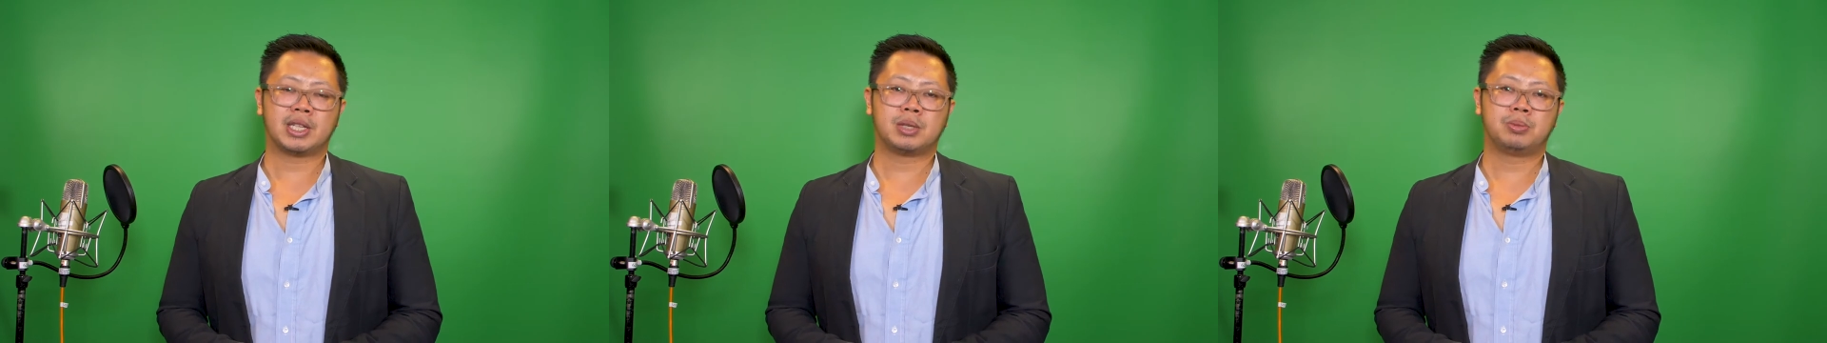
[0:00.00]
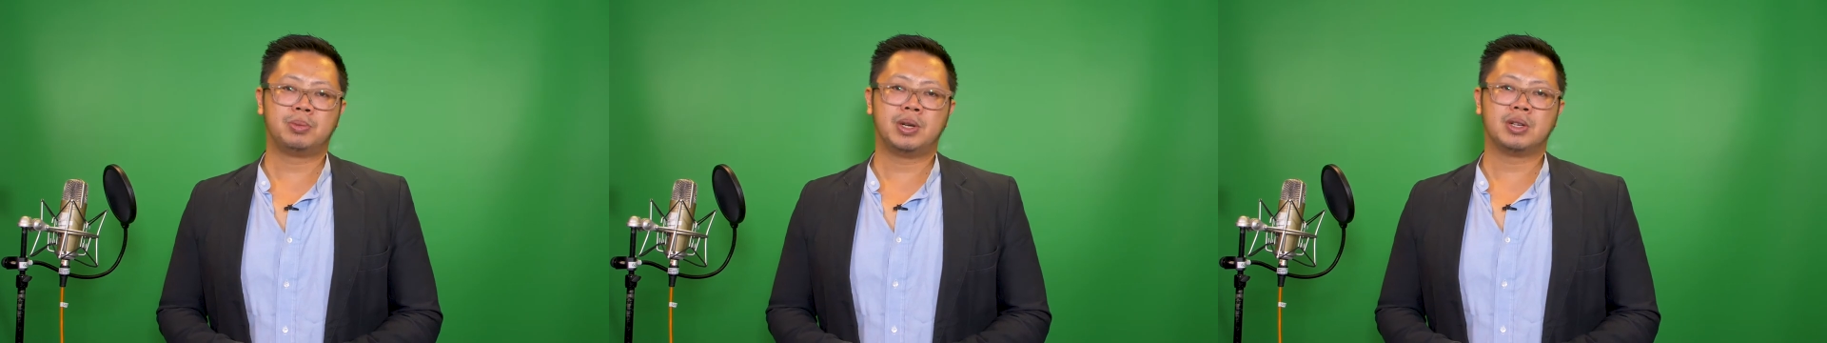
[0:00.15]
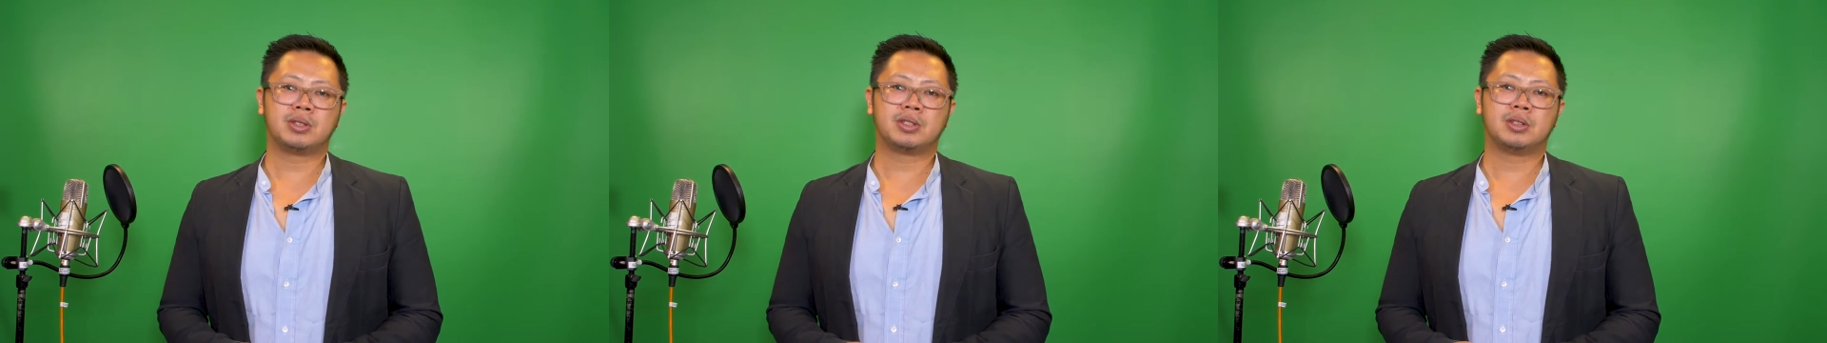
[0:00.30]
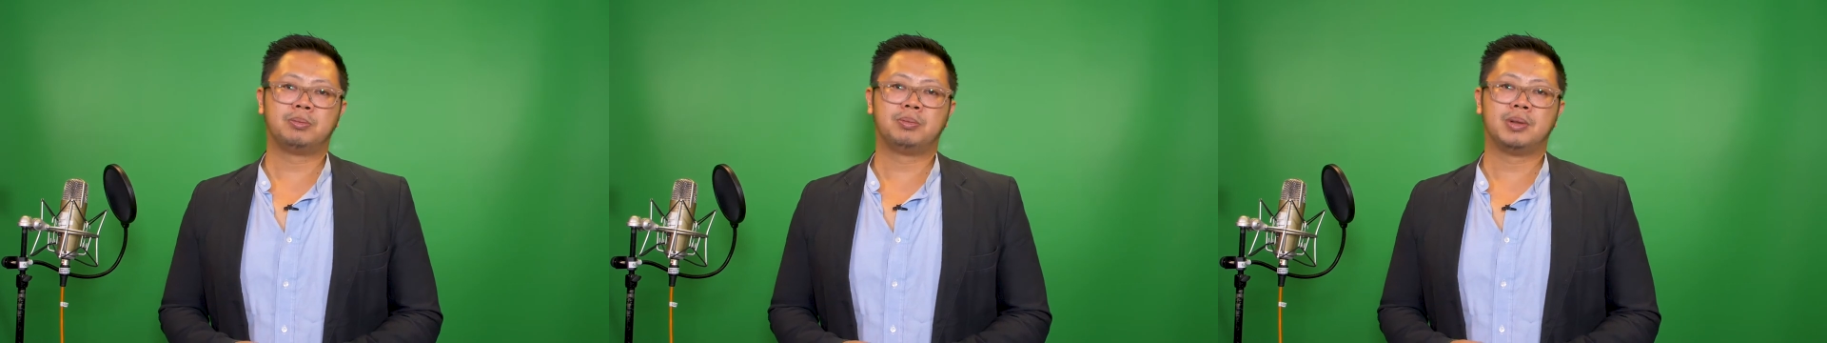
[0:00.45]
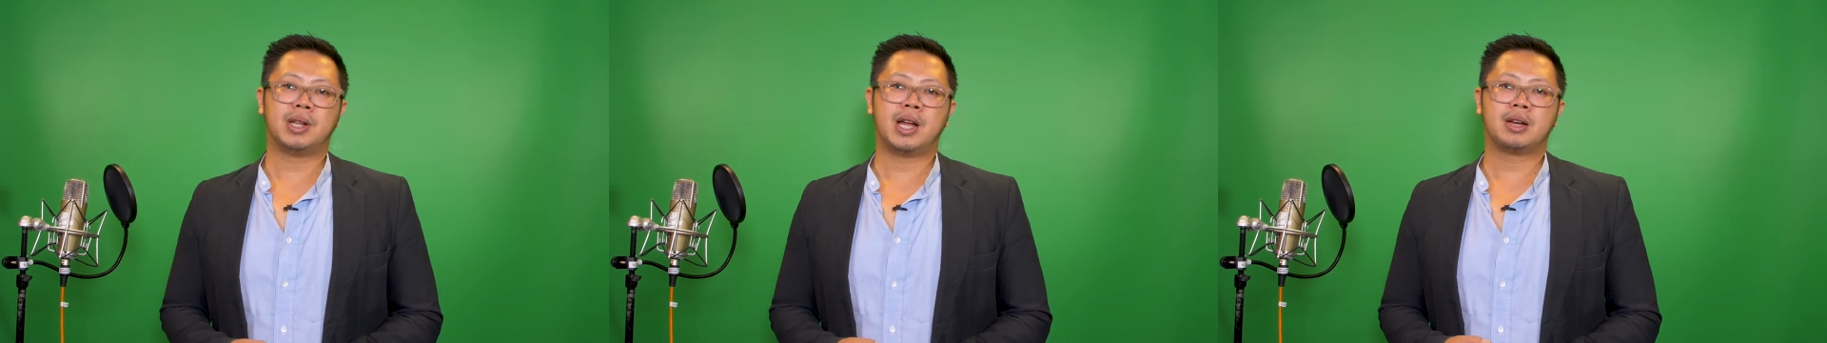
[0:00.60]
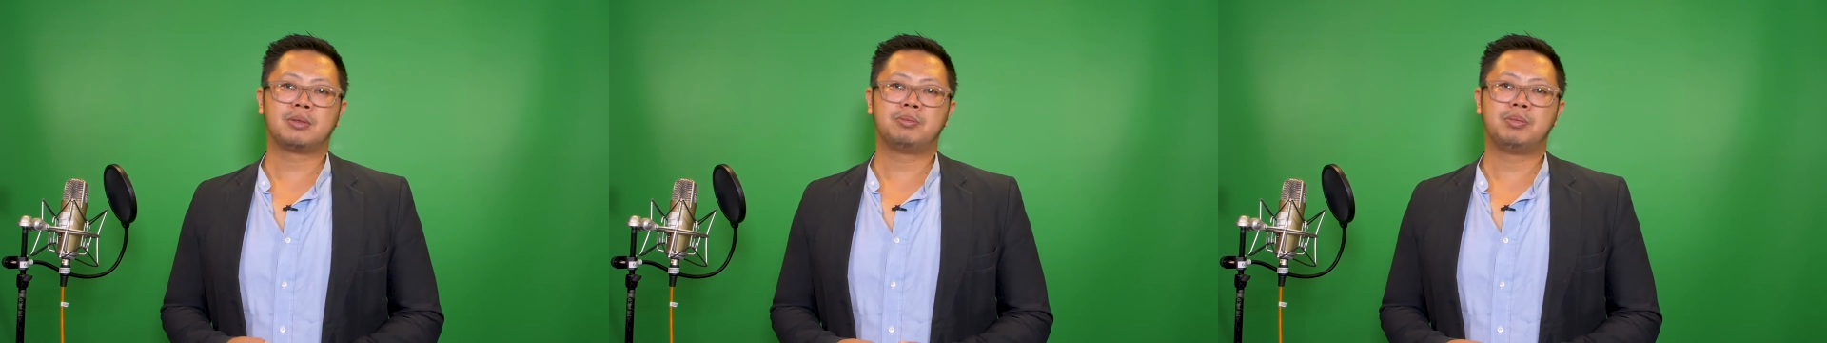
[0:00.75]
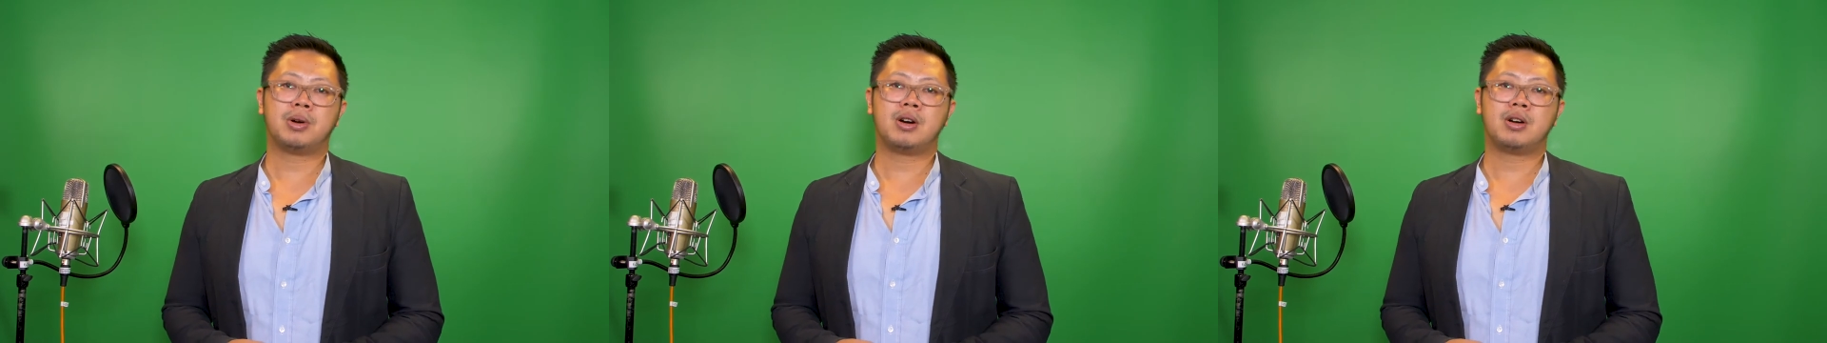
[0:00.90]
experience with
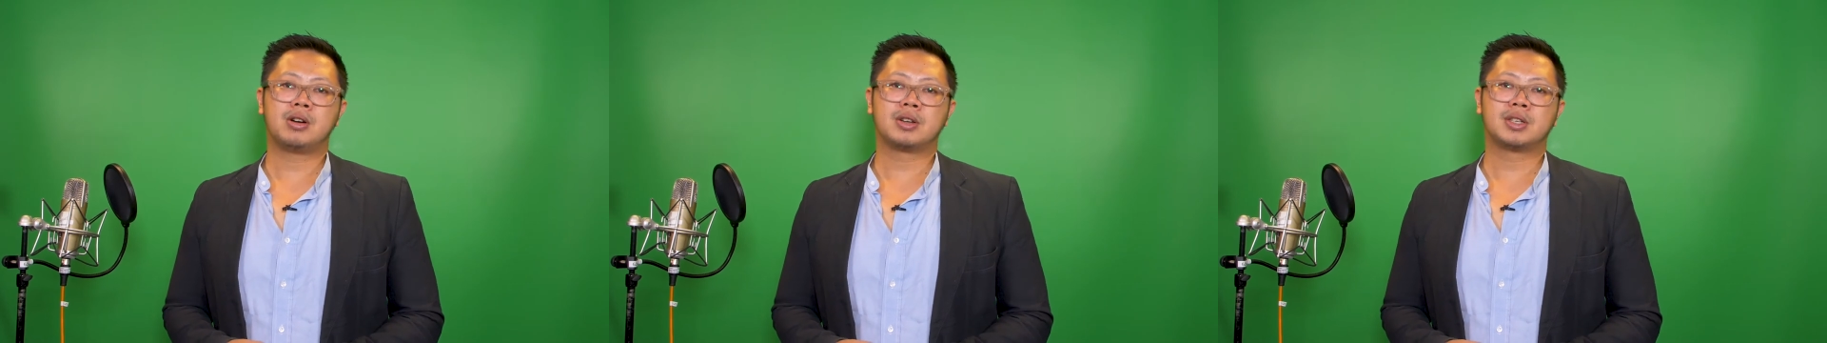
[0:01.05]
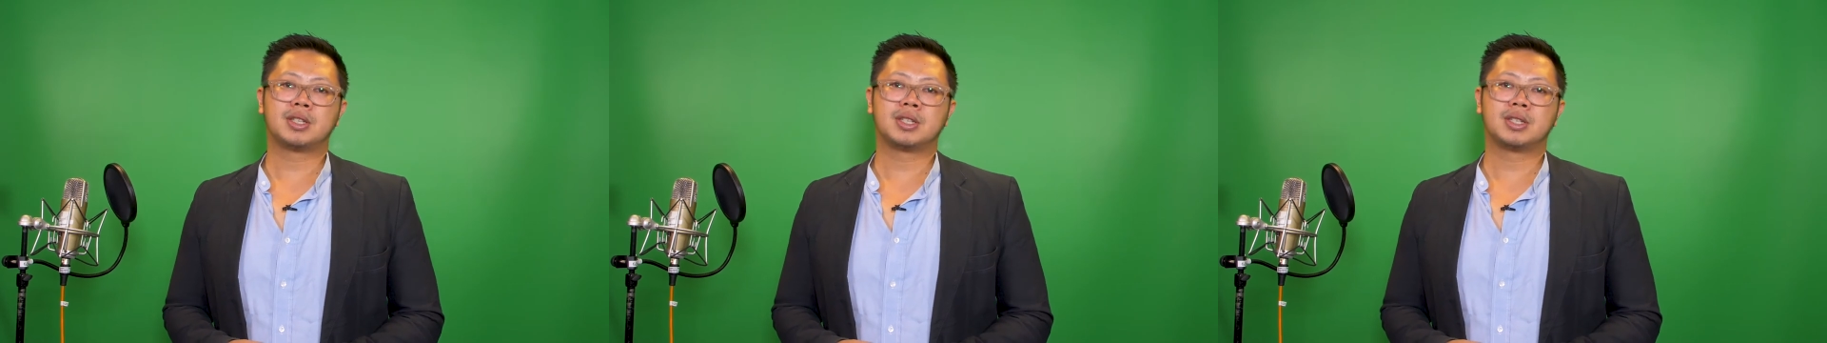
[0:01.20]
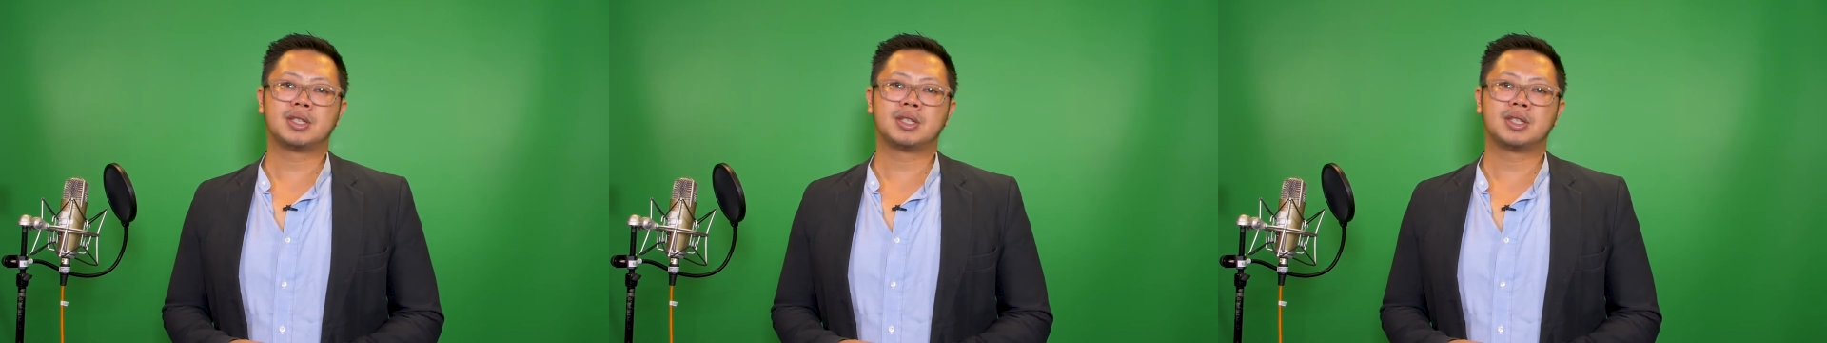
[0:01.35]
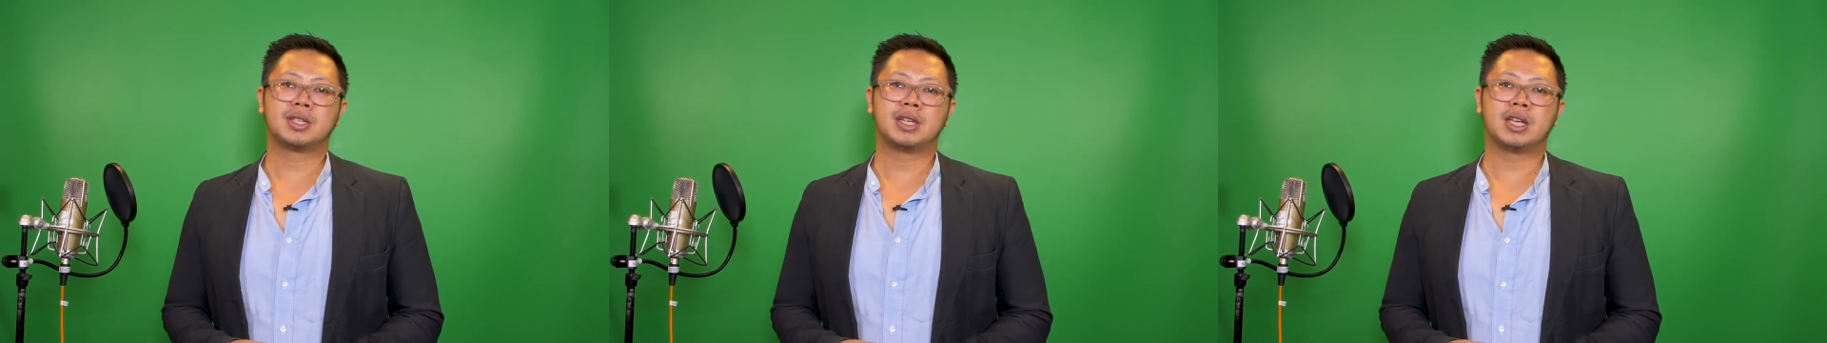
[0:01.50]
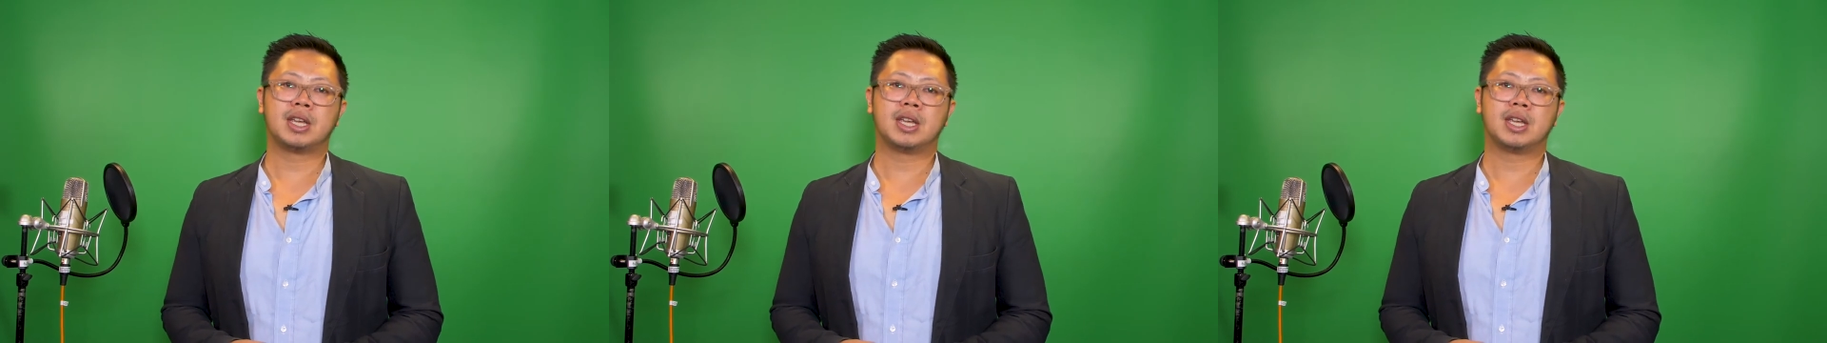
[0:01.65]
Blackbox